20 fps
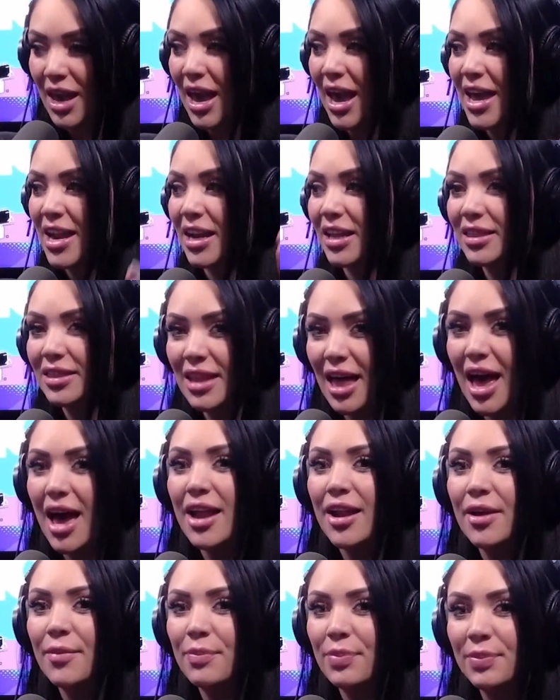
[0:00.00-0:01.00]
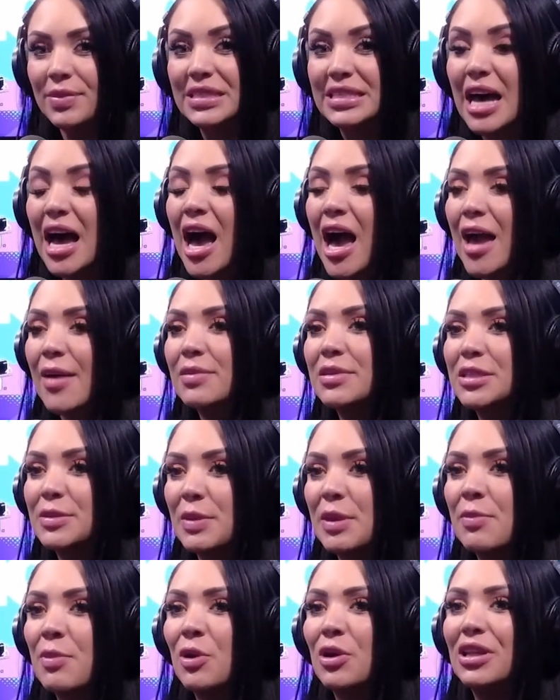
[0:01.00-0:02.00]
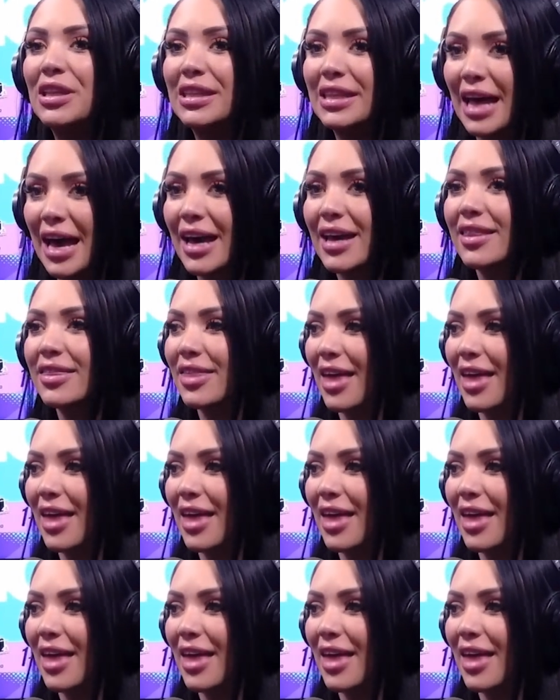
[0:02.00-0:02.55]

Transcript: And a lot of times people lack